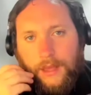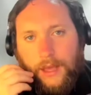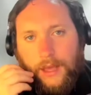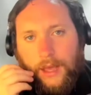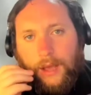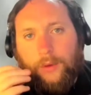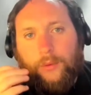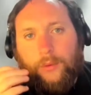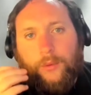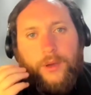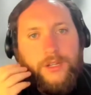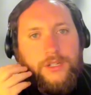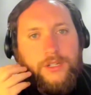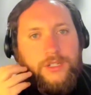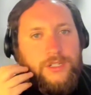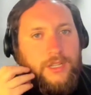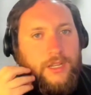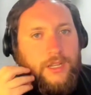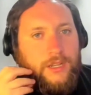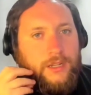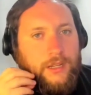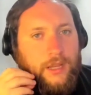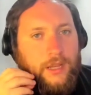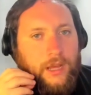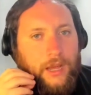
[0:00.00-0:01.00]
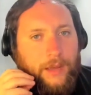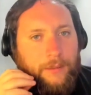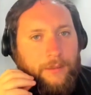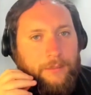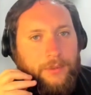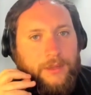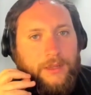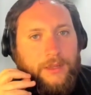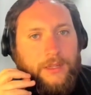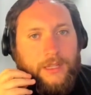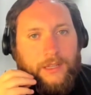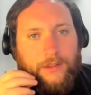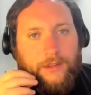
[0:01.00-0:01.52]
I wish that I
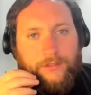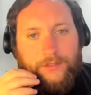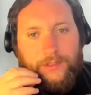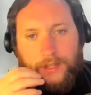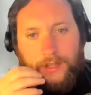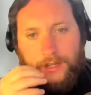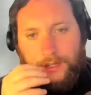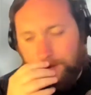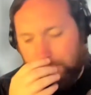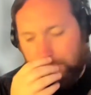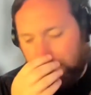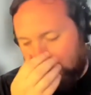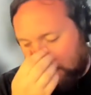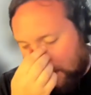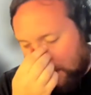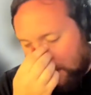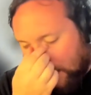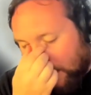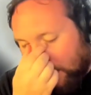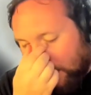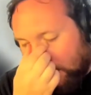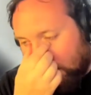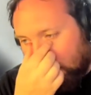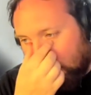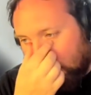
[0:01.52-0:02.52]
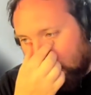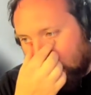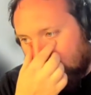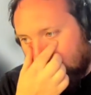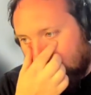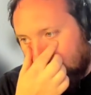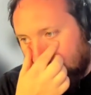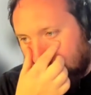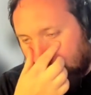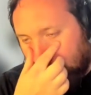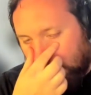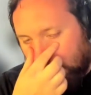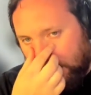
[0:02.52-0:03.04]
believed that it was that,
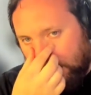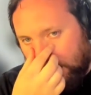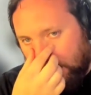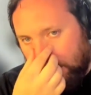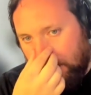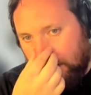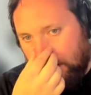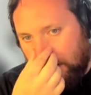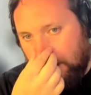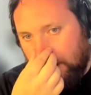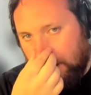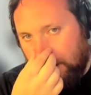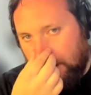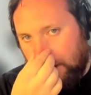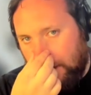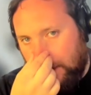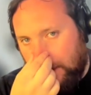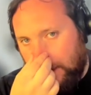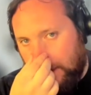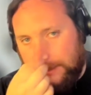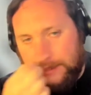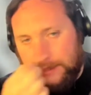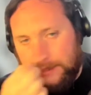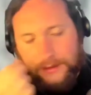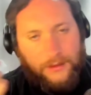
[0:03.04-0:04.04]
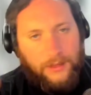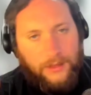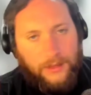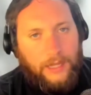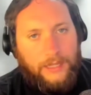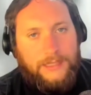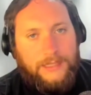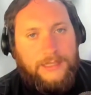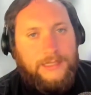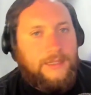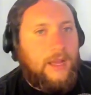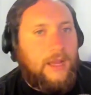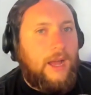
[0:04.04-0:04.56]
but it's
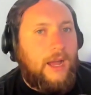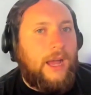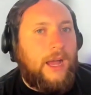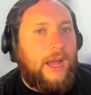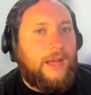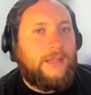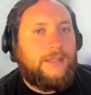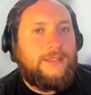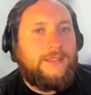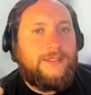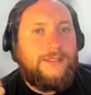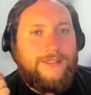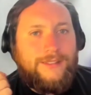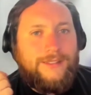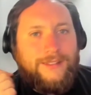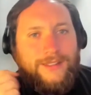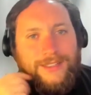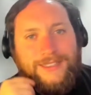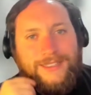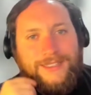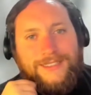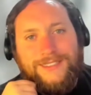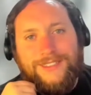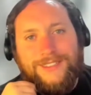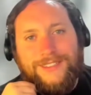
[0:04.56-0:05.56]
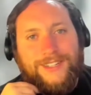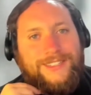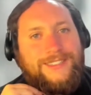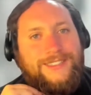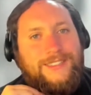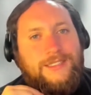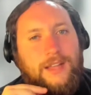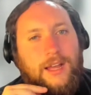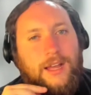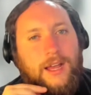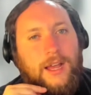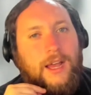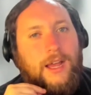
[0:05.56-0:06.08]
it's not. It's
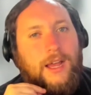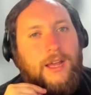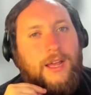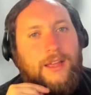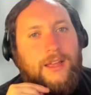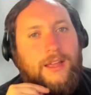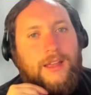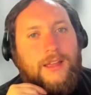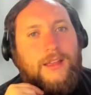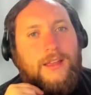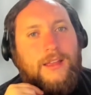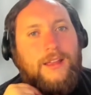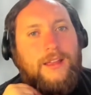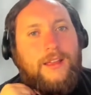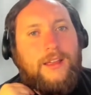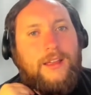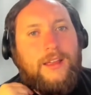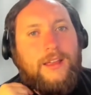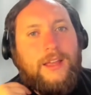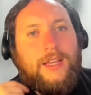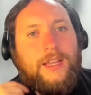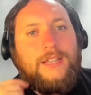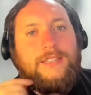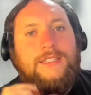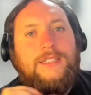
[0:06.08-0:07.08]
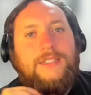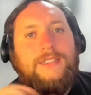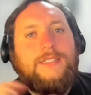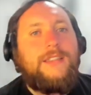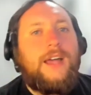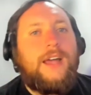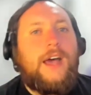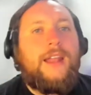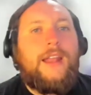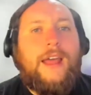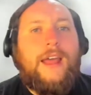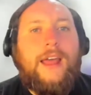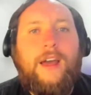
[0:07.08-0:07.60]
just not because it's
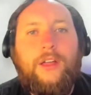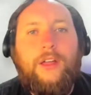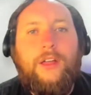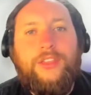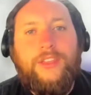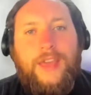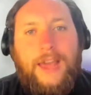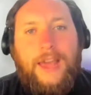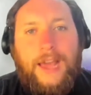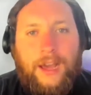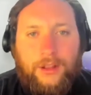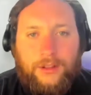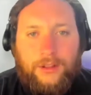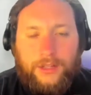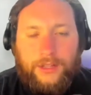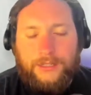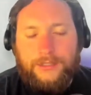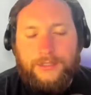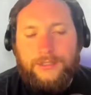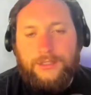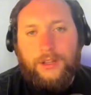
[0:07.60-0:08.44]
not a healthy outlet.